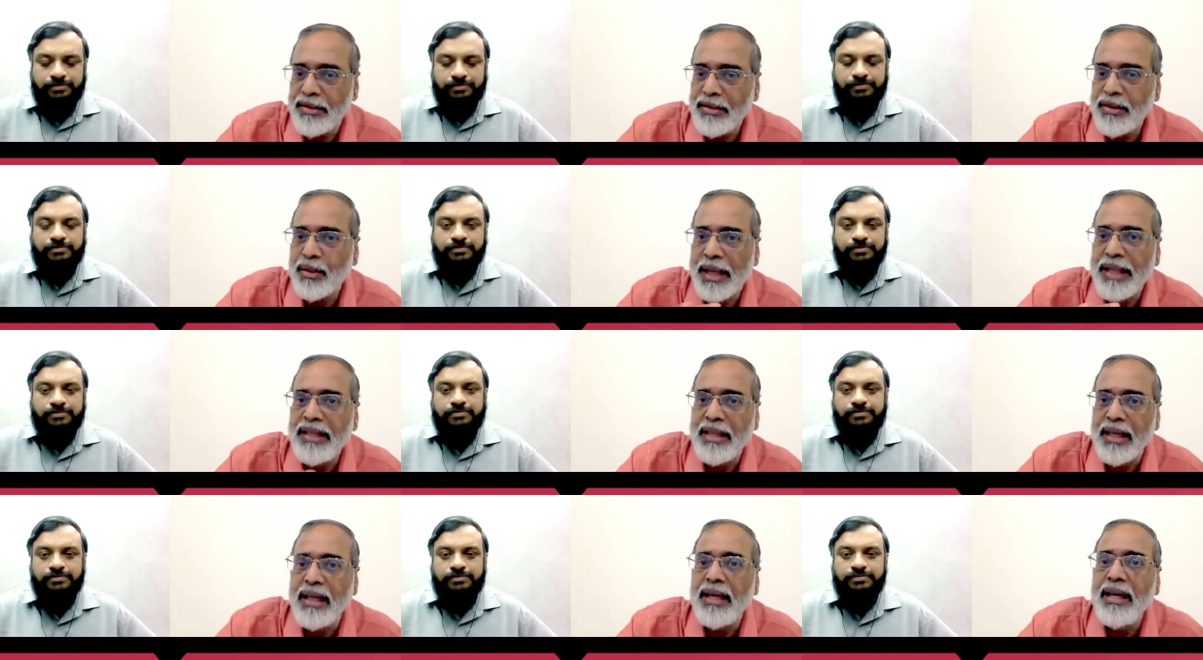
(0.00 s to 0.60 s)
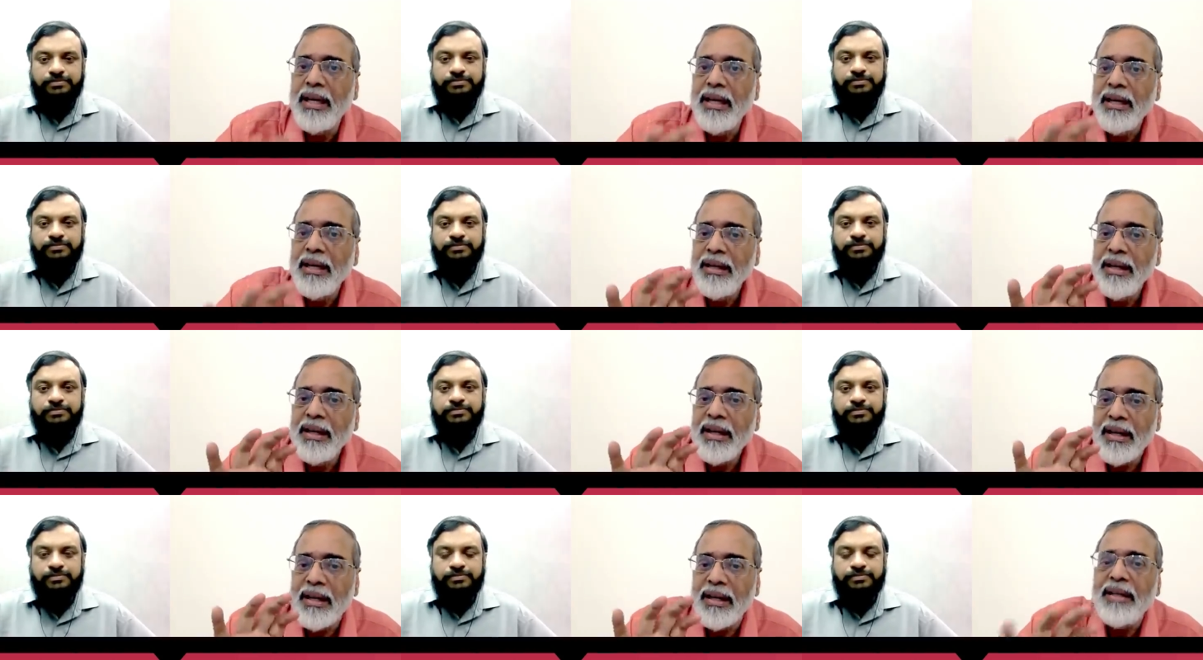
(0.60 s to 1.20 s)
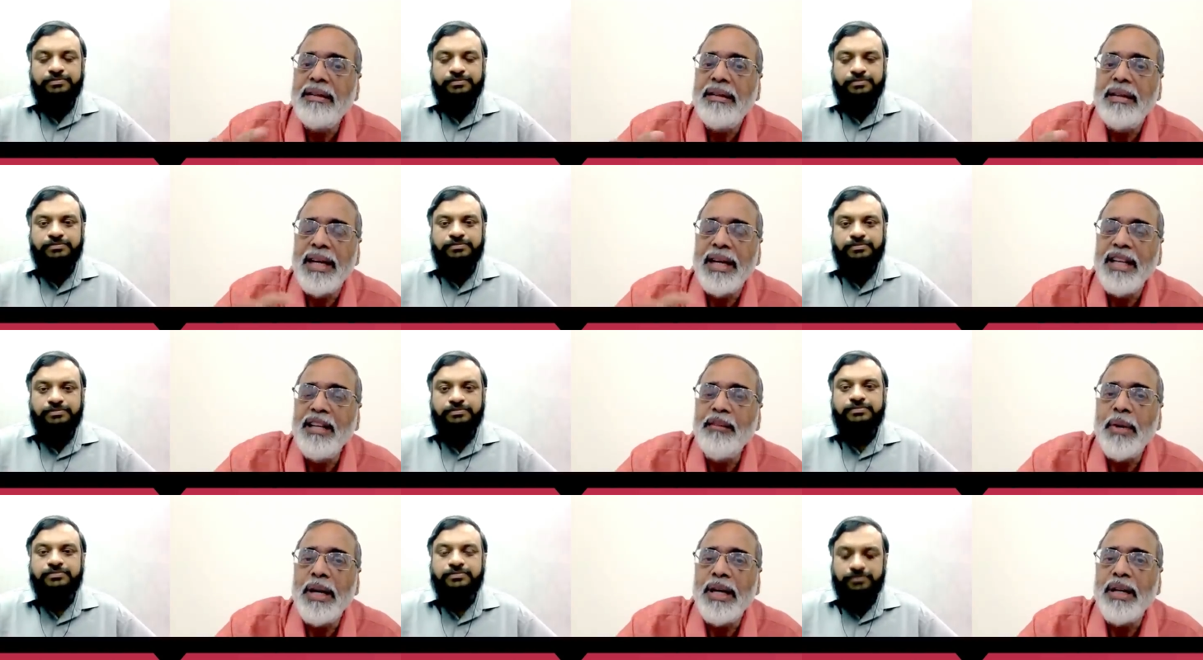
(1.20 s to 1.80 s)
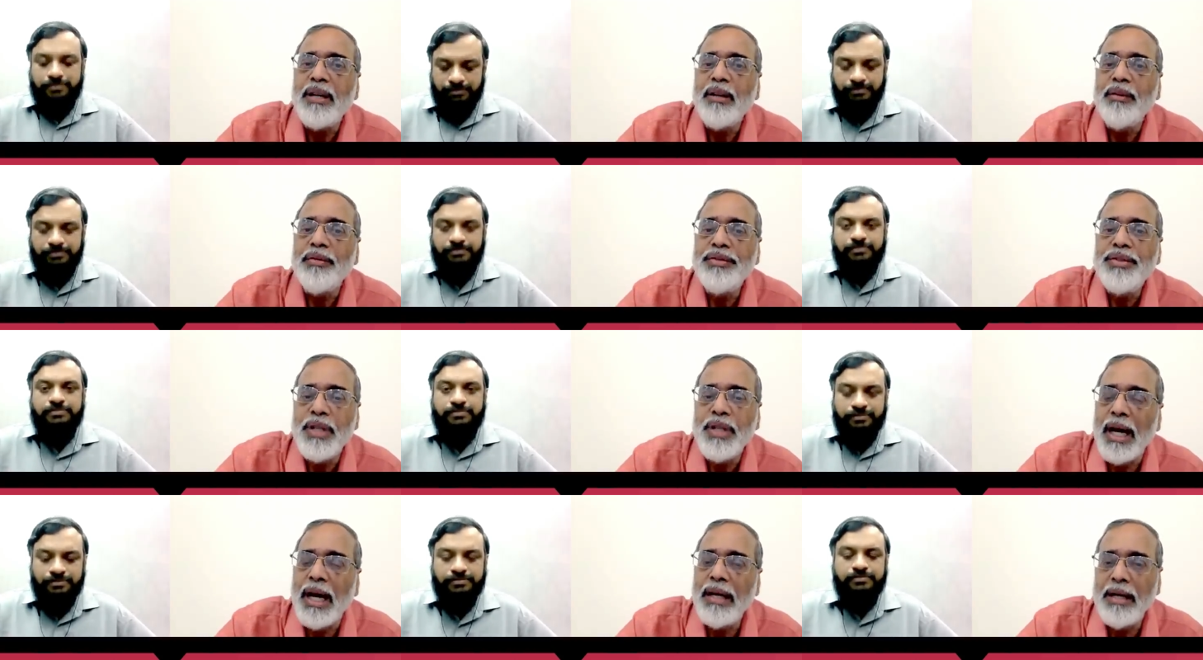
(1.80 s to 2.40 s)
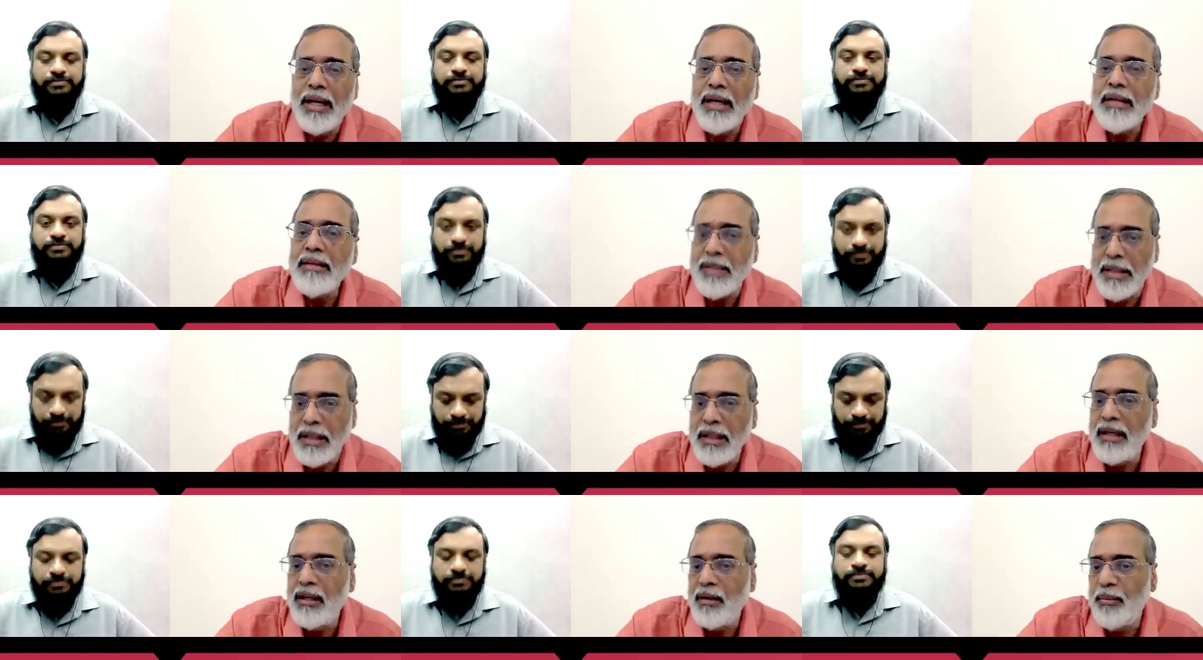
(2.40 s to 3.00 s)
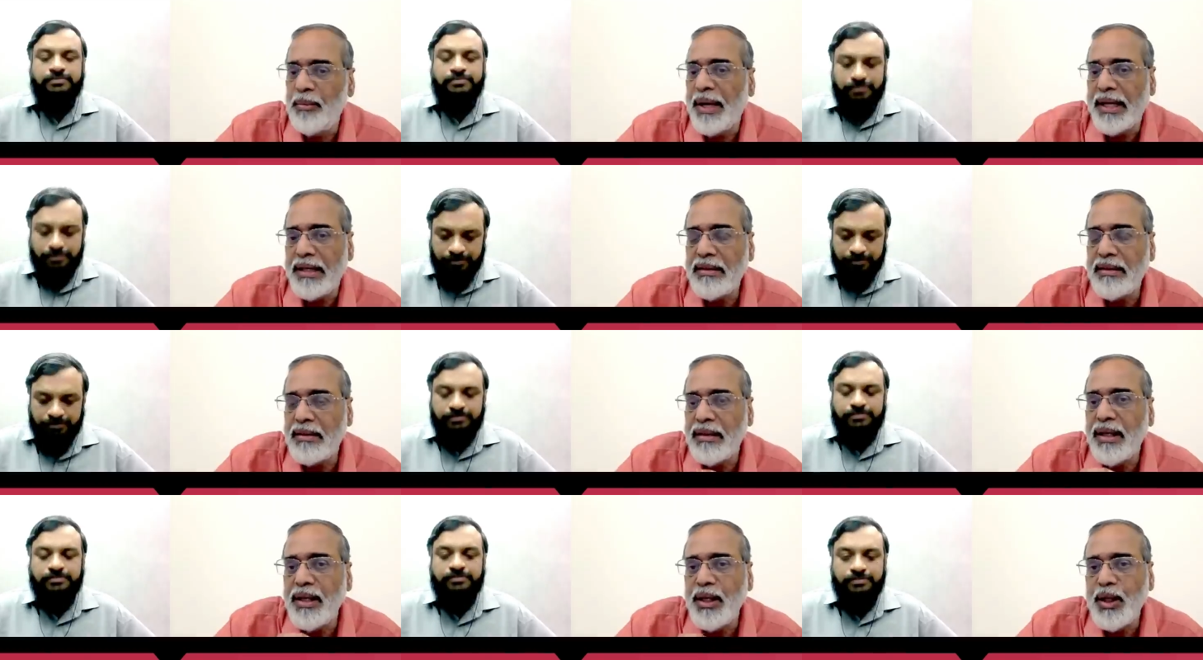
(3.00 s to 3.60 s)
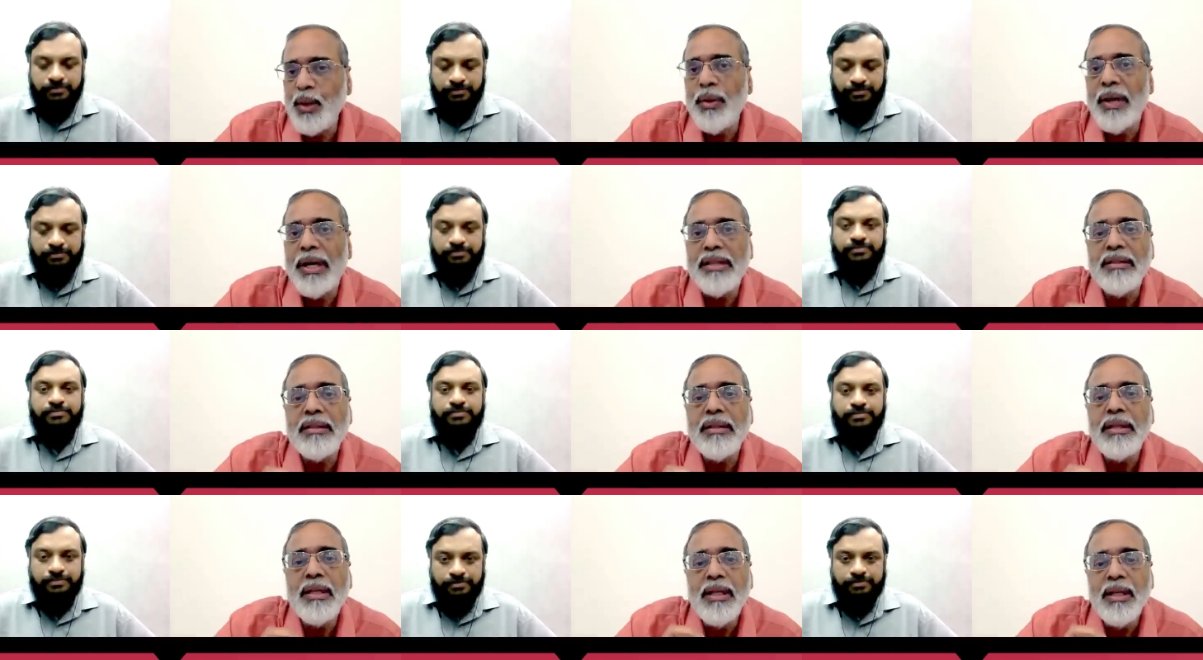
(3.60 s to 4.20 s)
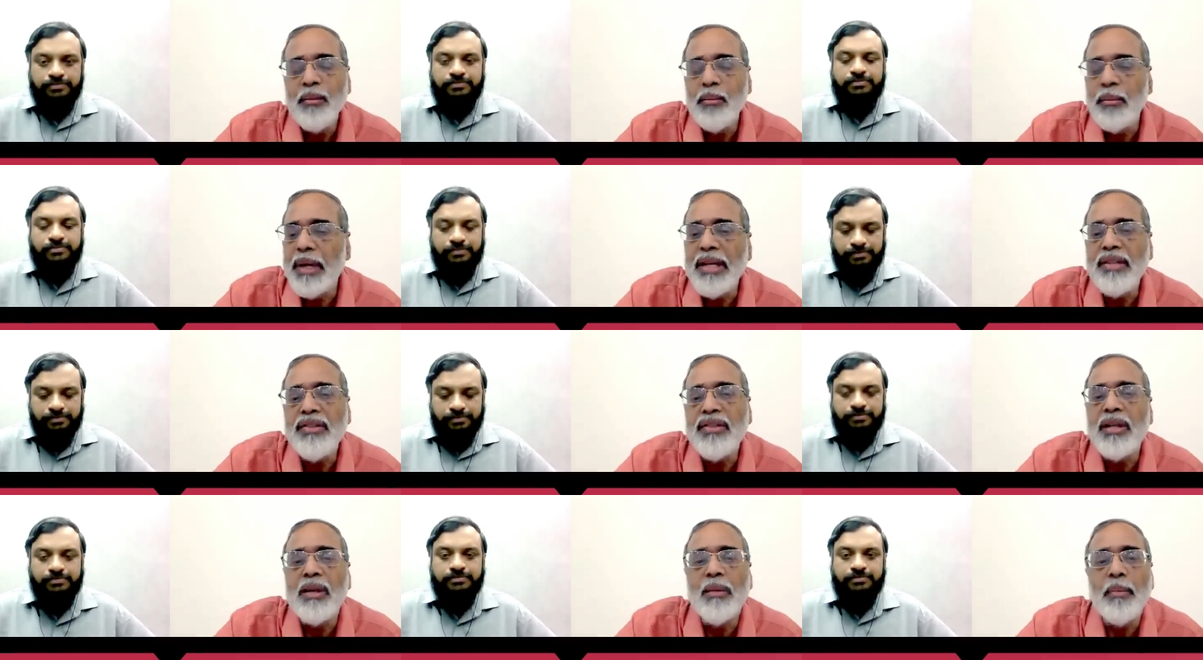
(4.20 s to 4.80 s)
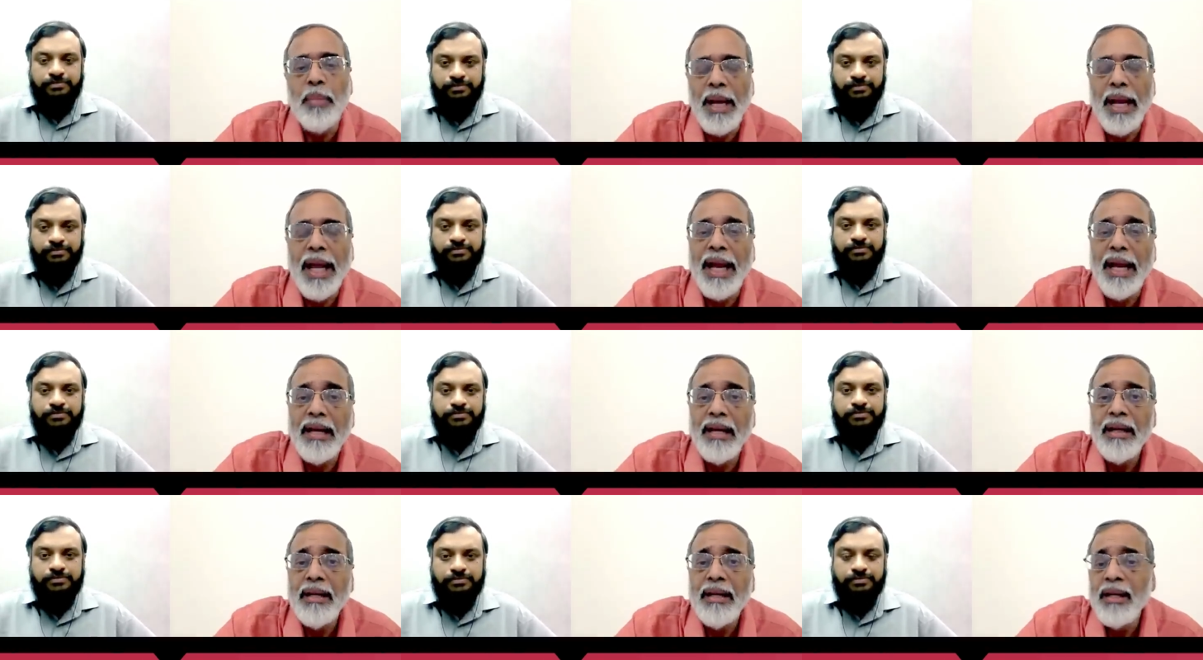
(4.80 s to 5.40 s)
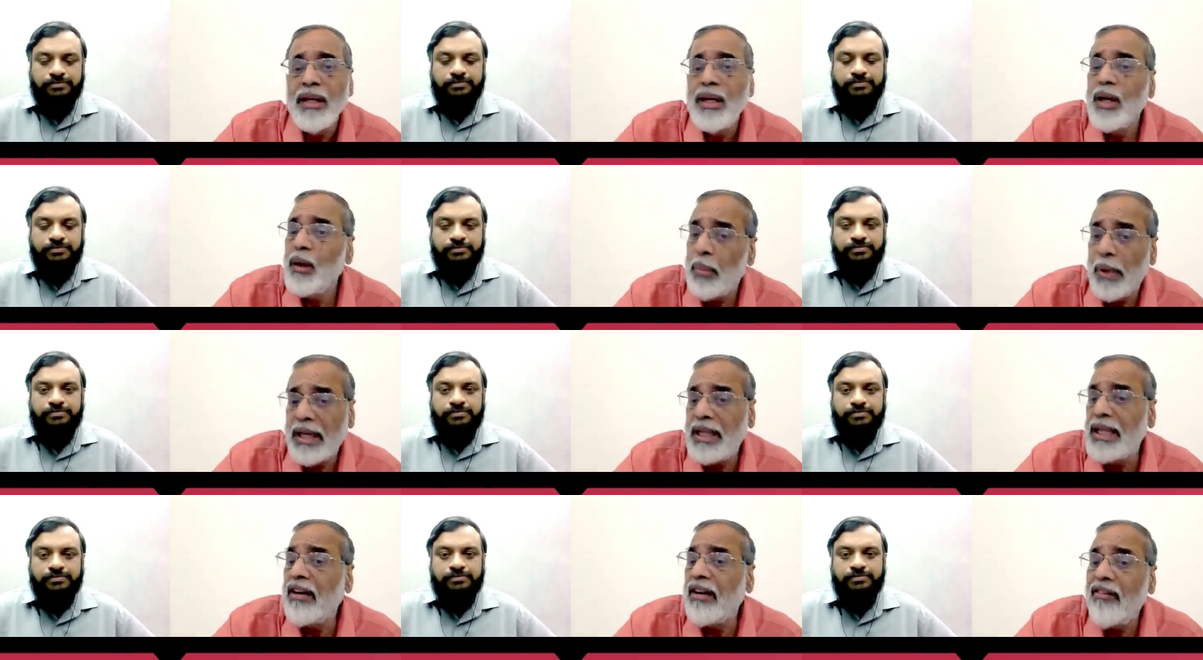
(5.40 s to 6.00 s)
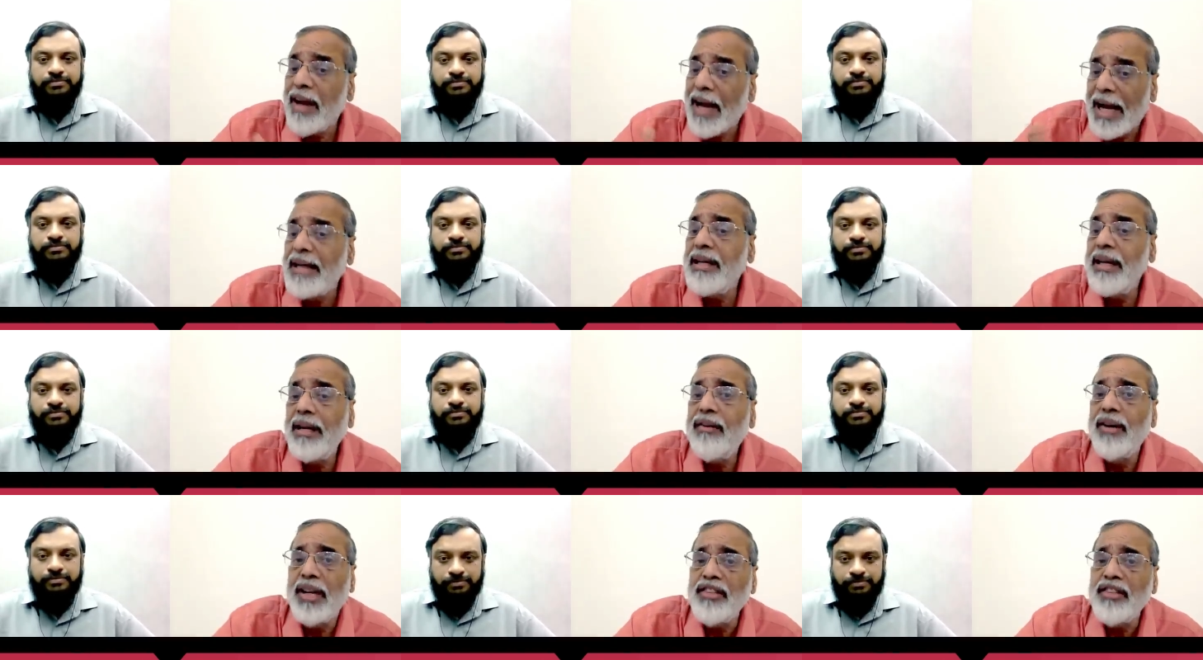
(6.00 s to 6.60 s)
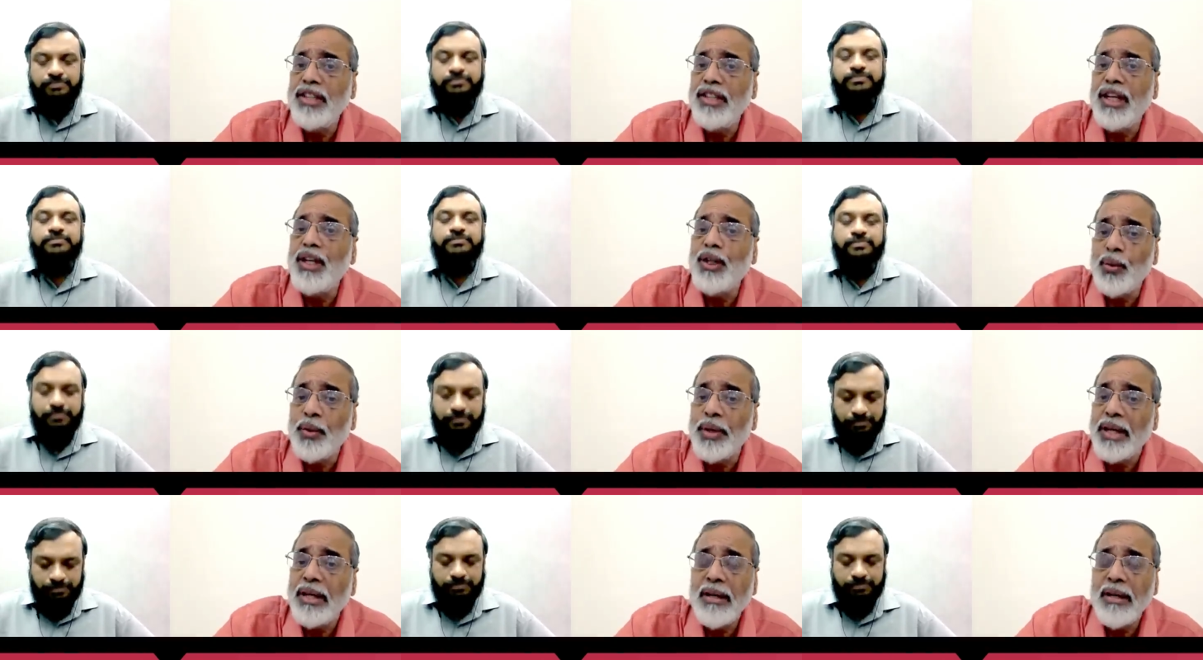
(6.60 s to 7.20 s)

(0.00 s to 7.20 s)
Speaker 1: So I think containment of China still remains the US major plan, but they've added Russia to it.